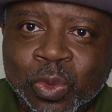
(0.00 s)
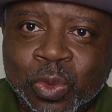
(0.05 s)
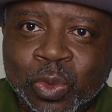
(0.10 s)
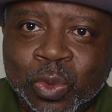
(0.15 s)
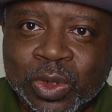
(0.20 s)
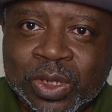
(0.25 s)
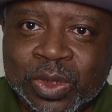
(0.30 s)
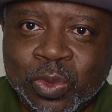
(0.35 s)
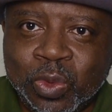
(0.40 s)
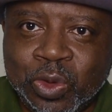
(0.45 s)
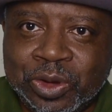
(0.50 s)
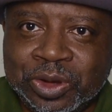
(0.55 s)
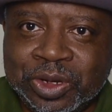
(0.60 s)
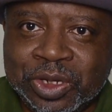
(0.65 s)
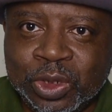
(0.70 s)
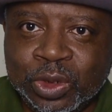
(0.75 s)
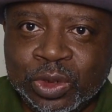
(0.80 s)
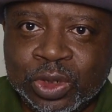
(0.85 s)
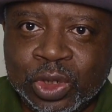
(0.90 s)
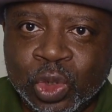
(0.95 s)
we weren't
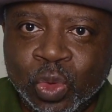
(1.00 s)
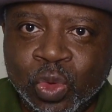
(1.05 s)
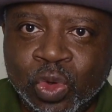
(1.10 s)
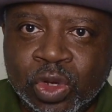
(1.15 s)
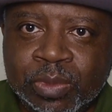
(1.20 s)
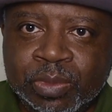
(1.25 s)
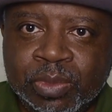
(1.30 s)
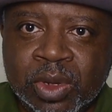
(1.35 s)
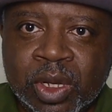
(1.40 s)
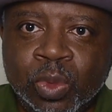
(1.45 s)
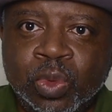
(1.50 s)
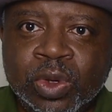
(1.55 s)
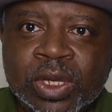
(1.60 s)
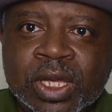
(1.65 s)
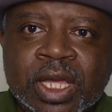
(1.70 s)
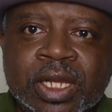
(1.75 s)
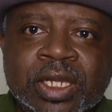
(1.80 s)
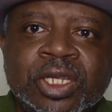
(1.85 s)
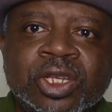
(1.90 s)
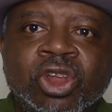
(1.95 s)
used to it, but we
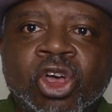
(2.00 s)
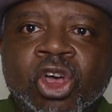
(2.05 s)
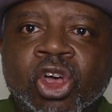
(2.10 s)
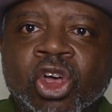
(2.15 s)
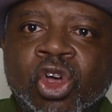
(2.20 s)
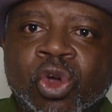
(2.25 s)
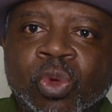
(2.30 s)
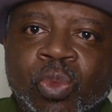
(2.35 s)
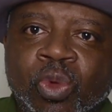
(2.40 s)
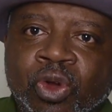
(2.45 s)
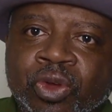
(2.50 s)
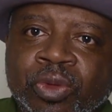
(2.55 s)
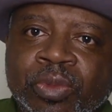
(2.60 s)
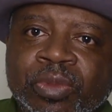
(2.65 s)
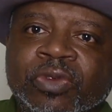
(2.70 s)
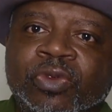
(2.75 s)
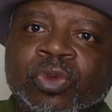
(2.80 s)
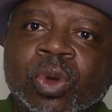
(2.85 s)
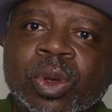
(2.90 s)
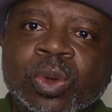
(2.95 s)
had did our homework
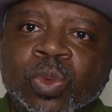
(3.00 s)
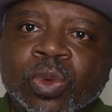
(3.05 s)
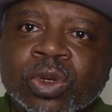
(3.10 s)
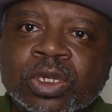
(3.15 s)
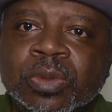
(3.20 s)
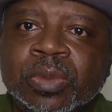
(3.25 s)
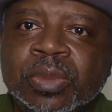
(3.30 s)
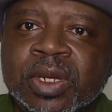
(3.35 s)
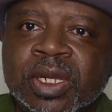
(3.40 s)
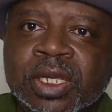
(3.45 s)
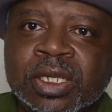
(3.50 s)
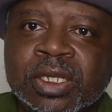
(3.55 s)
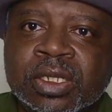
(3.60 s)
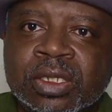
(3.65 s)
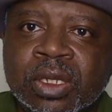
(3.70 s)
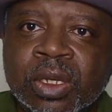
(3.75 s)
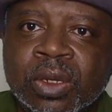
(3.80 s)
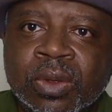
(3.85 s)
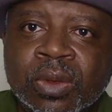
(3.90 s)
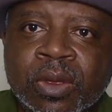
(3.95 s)
before we went to Belize,
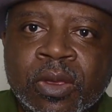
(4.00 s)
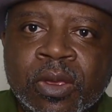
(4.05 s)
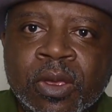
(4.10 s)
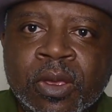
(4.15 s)
so